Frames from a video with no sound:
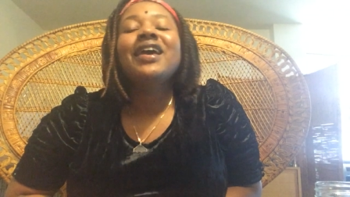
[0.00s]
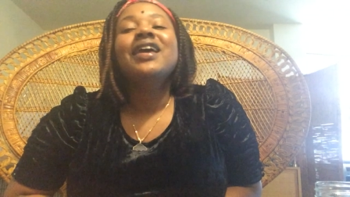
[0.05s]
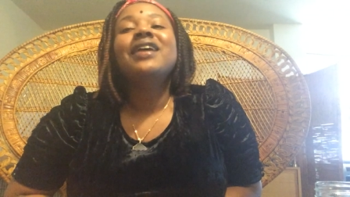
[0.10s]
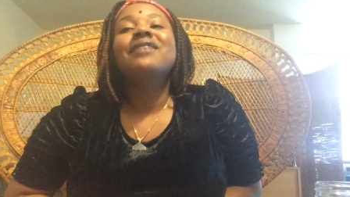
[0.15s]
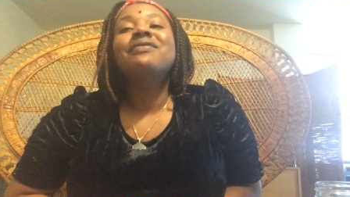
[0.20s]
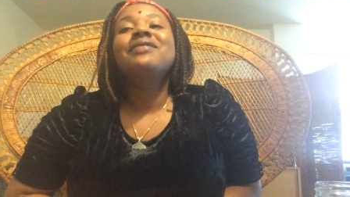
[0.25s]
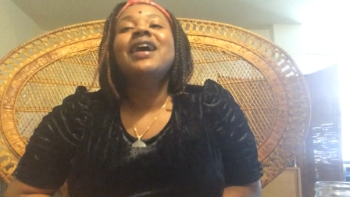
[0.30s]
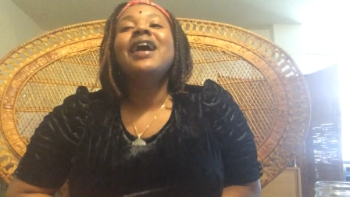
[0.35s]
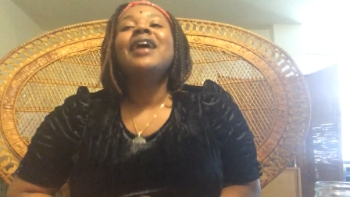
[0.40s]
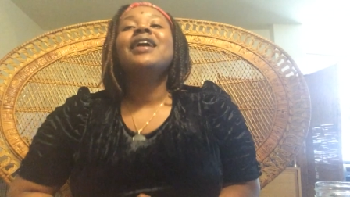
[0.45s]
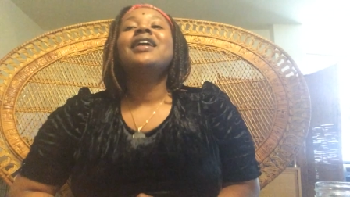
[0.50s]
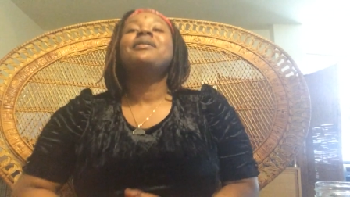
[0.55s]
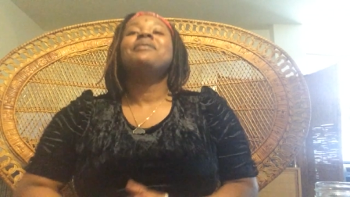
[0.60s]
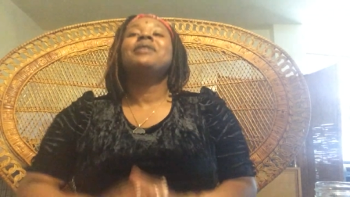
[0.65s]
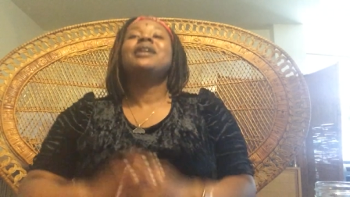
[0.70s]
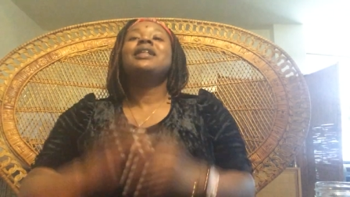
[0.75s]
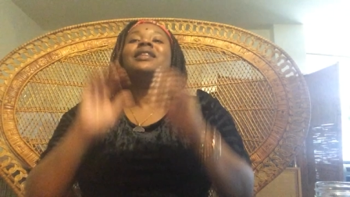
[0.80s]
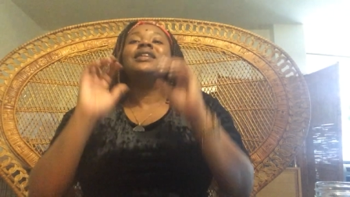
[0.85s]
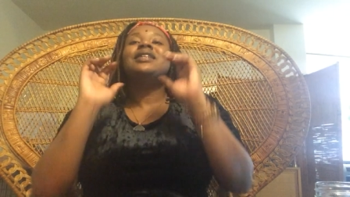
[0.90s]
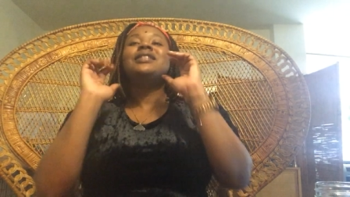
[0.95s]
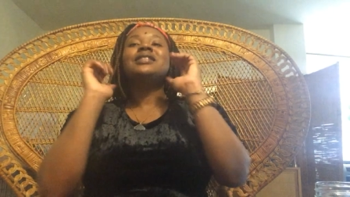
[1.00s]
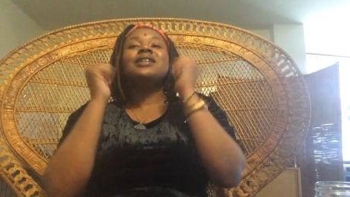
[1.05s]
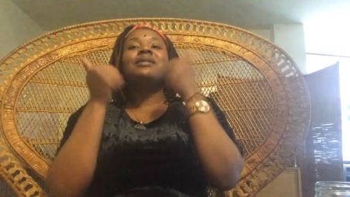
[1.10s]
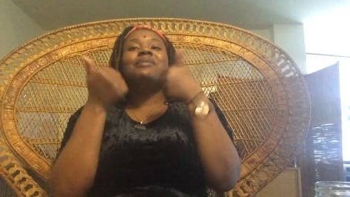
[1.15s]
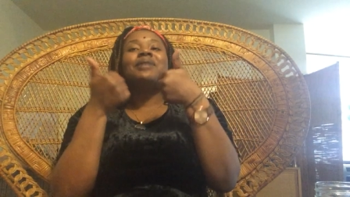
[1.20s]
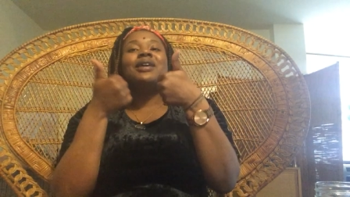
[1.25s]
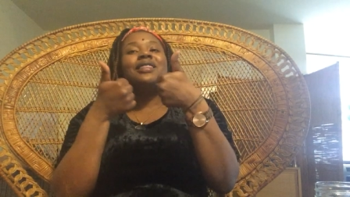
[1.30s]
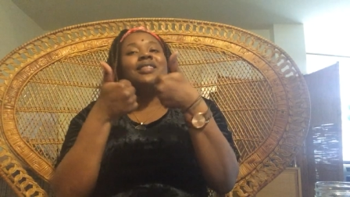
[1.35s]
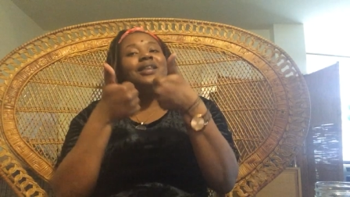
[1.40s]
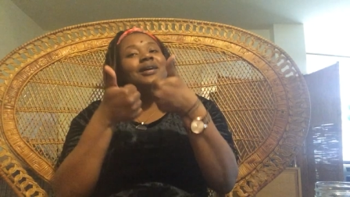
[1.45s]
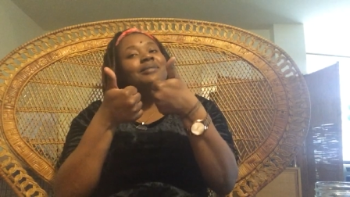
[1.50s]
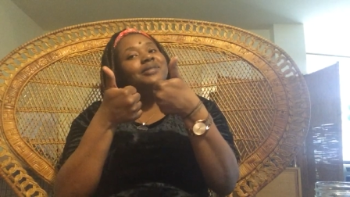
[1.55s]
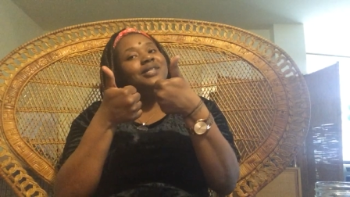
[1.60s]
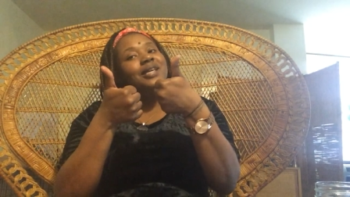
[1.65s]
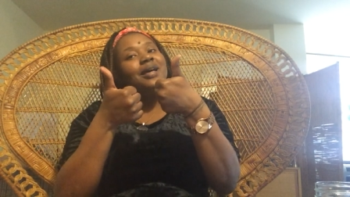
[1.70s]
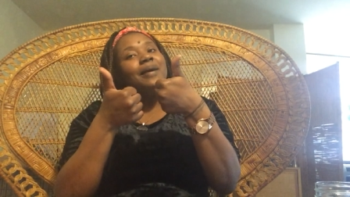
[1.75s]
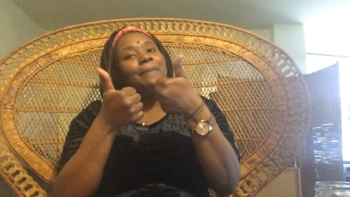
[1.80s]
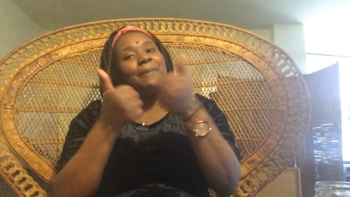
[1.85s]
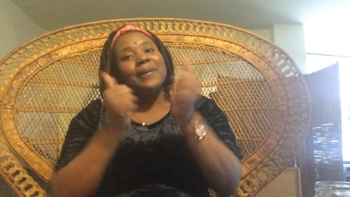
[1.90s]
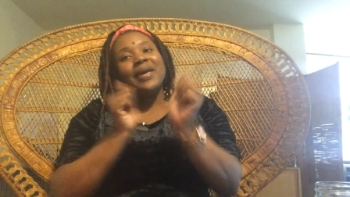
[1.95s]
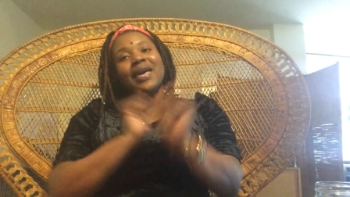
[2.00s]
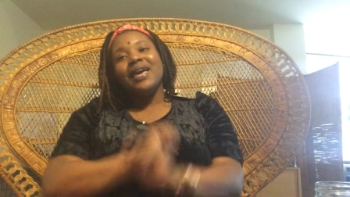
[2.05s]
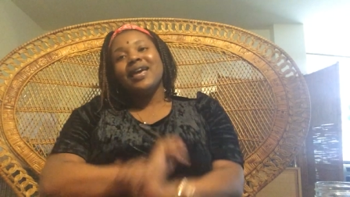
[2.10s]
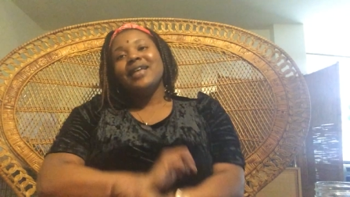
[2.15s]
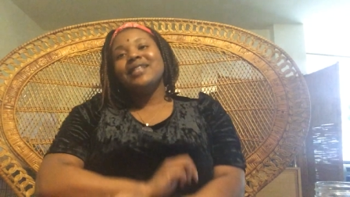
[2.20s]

If not, give me at least, give me a thumbs up.